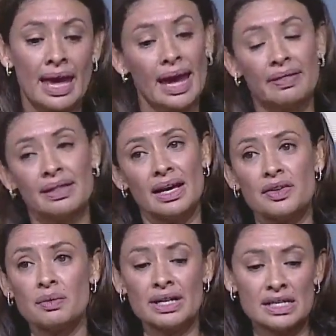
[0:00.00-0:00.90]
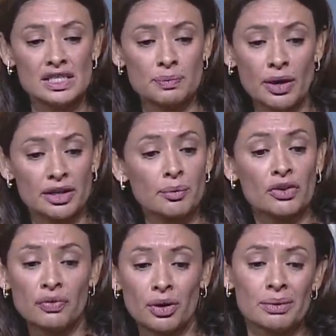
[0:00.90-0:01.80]
And then the other one is to partner more
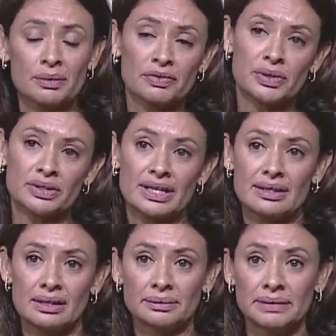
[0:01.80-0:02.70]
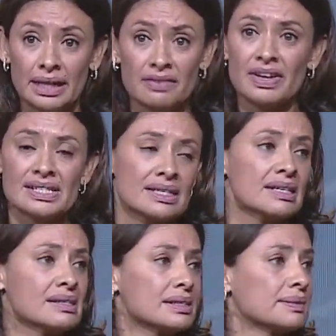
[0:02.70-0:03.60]
formally with Voto Latino and invest in
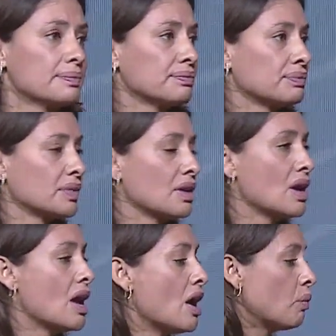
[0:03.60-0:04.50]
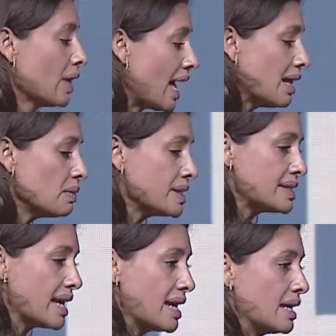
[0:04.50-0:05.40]
us. Well, Al was
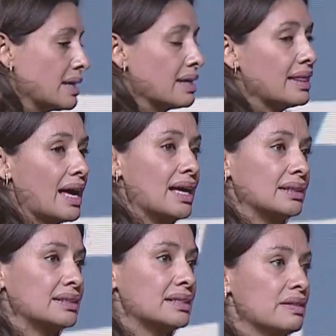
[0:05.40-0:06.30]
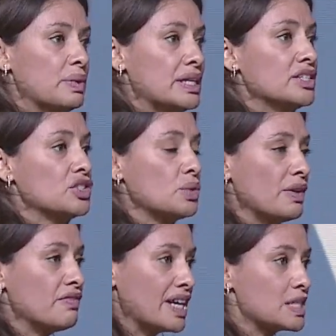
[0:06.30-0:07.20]
saying that we need to do
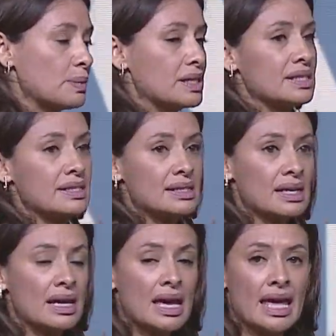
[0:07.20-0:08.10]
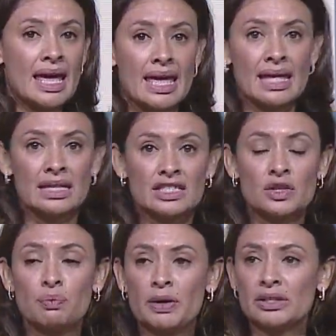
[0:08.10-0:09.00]
investments to
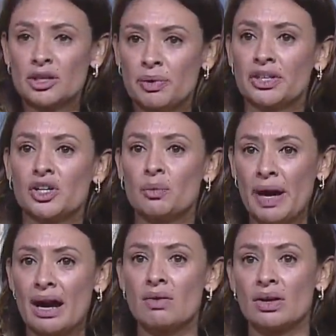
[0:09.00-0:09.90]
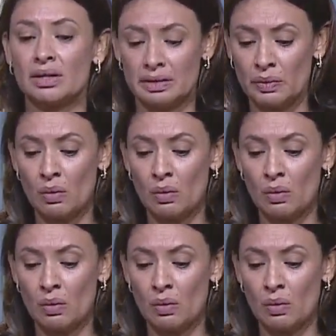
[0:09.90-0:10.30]
build our political power.